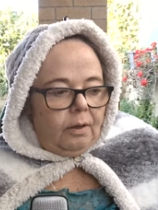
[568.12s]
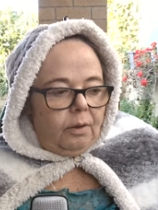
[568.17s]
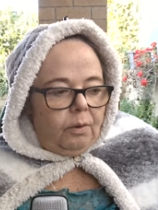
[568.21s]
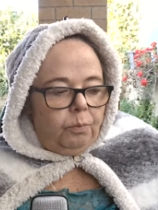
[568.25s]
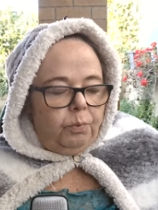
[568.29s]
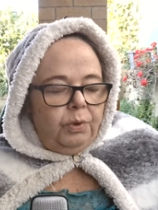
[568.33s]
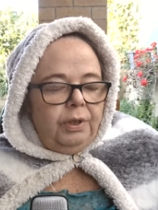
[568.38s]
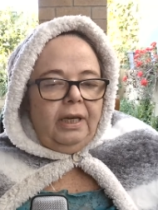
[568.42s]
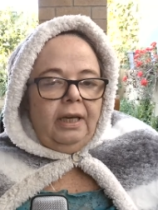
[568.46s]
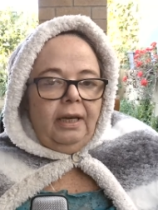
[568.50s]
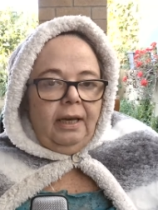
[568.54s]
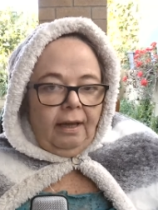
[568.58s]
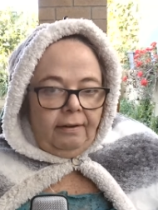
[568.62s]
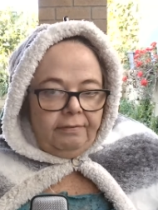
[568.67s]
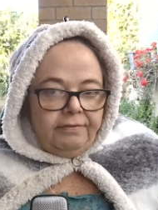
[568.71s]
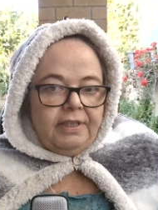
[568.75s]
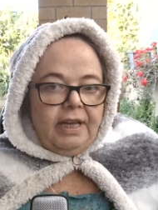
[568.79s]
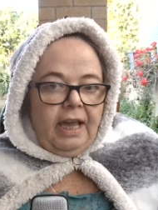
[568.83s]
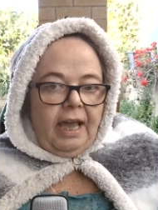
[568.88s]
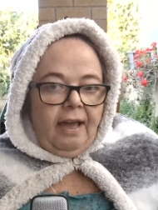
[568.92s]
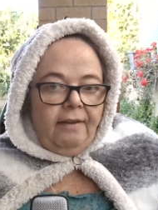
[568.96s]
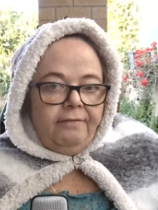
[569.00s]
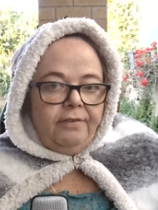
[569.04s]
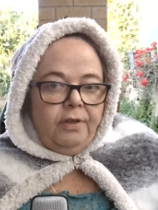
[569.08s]
Would love
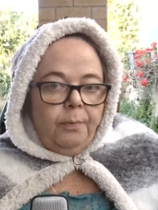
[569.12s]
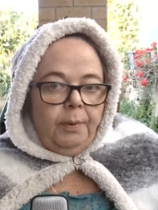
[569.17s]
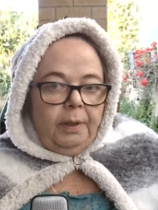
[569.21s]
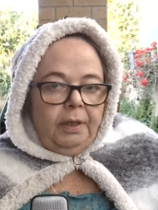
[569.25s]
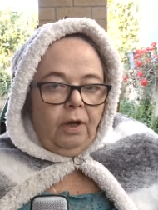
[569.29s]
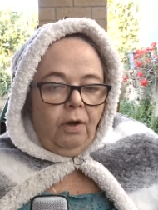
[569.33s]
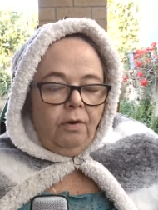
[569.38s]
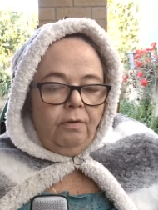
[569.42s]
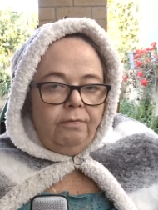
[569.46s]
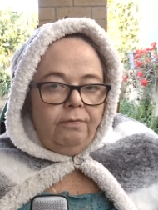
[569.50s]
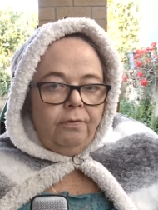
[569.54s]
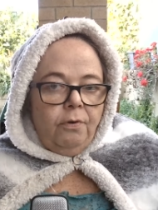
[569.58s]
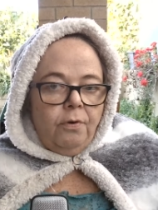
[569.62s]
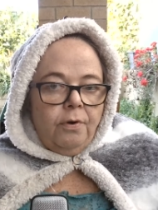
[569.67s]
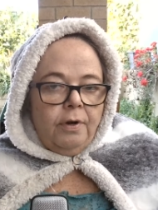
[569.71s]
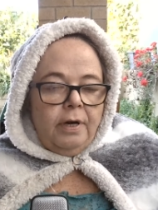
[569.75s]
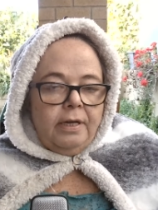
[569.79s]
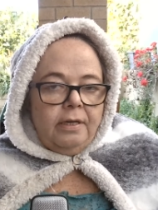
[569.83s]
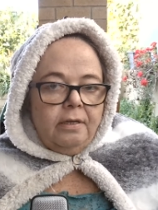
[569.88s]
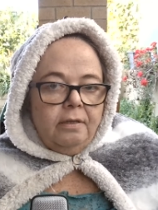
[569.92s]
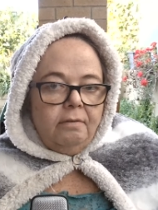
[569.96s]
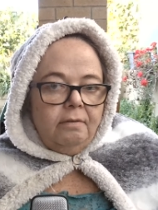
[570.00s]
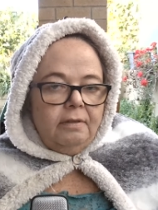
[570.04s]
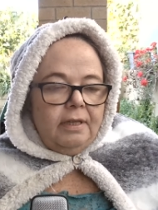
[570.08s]
to have you along for
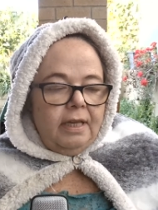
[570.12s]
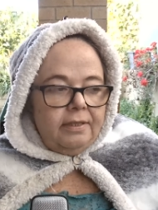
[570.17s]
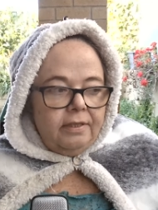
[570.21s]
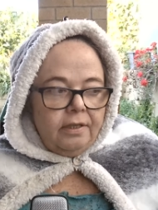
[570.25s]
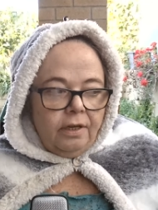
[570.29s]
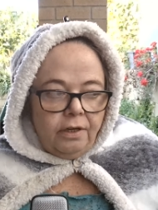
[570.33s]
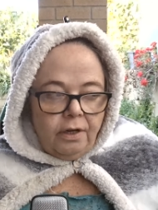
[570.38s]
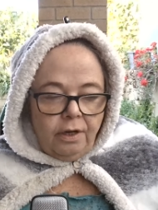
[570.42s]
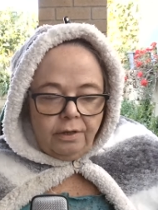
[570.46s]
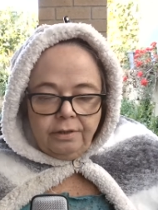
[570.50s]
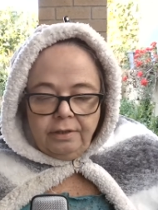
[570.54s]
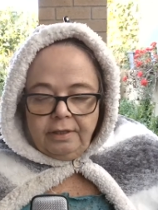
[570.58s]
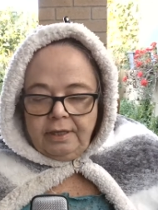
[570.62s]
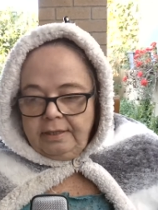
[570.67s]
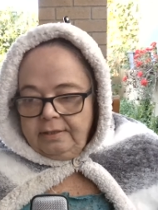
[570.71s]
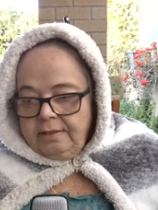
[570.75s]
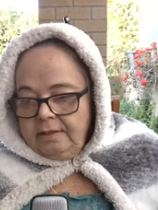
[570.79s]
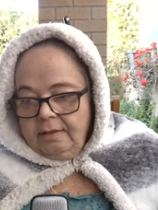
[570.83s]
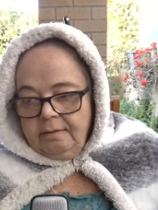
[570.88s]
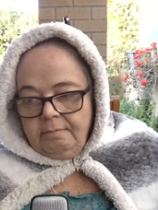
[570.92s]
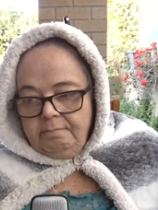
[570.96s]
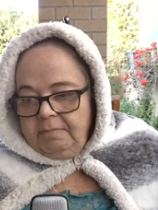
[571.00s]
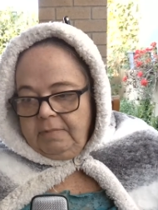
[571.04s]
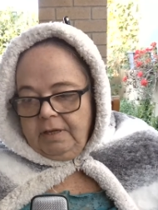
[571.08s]
it. There's a note, there's
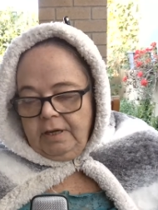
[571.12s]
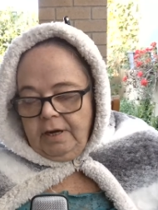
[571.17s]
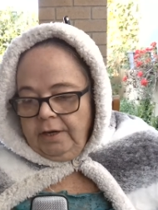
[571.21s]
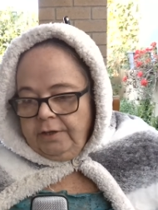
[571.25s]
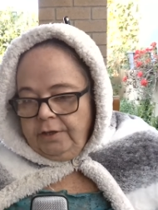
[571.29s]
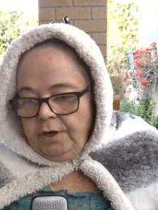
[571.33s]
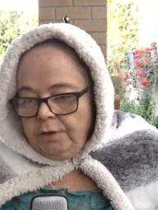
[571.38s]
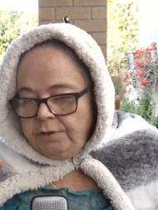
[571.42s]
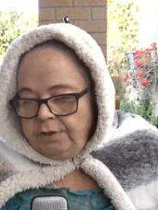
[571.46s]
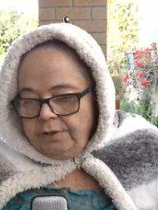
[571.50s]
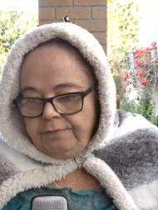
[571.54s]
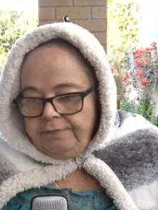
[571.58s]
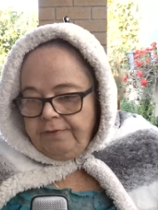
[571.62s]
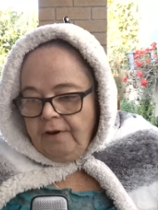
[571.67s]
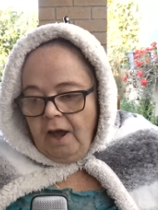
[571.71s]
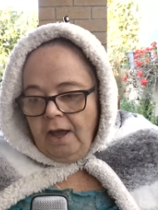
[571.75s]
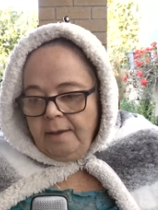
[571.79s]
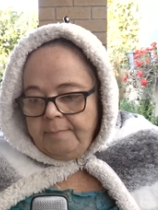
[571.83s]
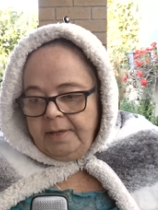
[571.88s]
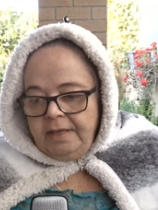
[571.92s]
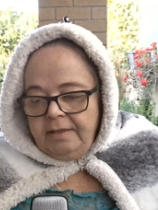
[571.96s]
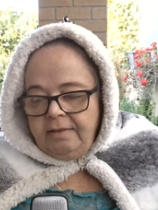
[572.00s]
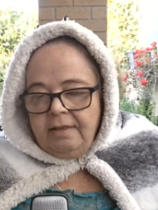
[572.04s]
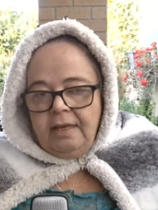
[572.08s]
a, a notify
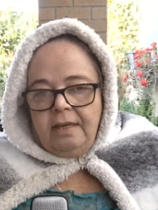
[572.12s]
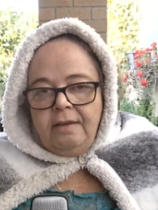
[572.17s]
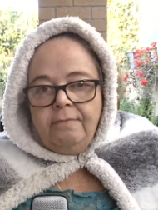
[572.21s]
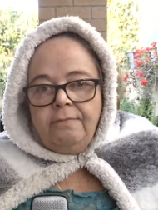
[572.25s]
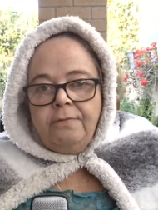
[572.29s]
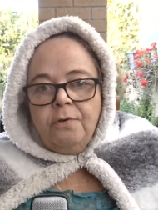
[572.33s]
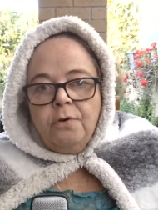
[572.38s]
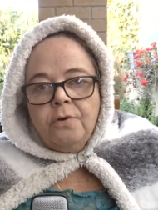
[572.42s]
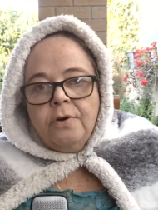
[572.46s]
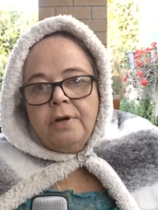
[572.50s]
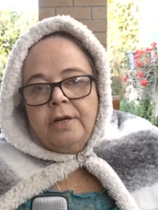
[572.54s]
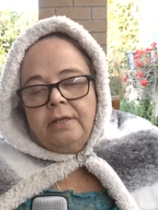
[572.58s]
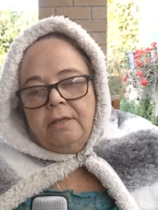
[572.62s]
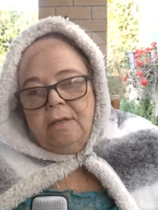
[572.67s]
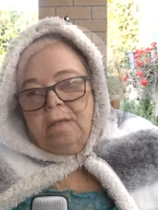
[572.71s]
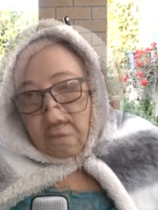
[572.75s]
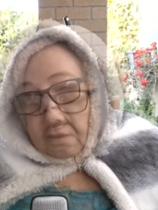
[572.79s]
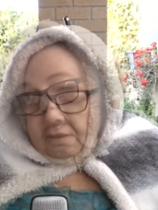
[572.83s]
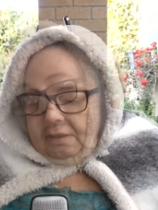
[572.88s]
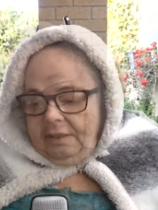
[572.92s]
me thing for it.